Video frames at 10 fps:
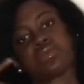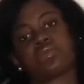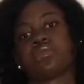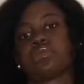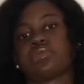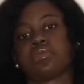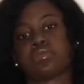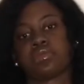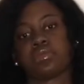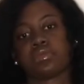make sure it's
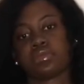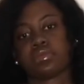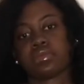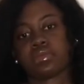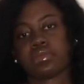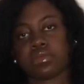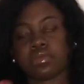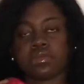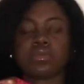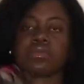very very tight